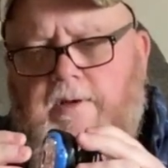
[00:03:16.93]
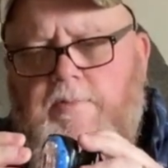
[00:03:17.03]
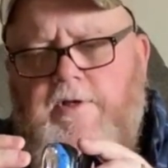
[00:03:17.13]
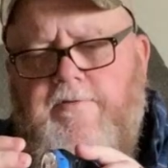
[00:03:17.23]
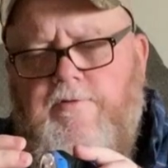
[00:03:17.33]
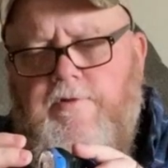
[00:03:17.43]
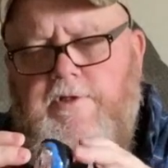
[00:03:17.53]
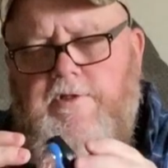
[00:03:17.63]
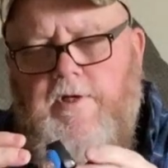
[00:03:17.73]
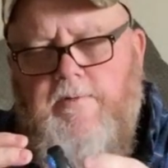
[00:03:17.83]

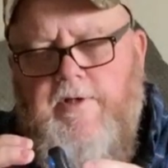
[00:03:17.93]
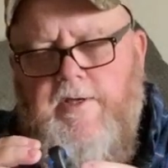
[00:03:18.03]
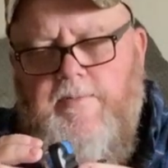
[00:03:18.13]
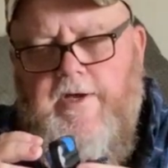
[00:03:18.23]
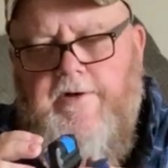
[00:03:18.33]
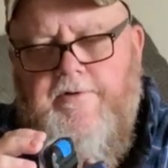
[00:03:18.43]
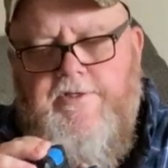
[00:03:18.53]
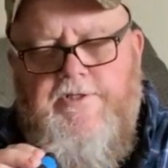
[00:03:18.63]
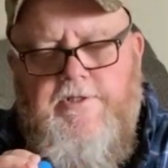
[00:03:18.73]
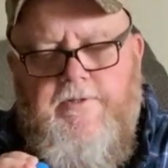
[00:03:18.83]
AA
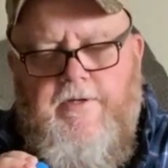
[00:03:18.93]
batteries.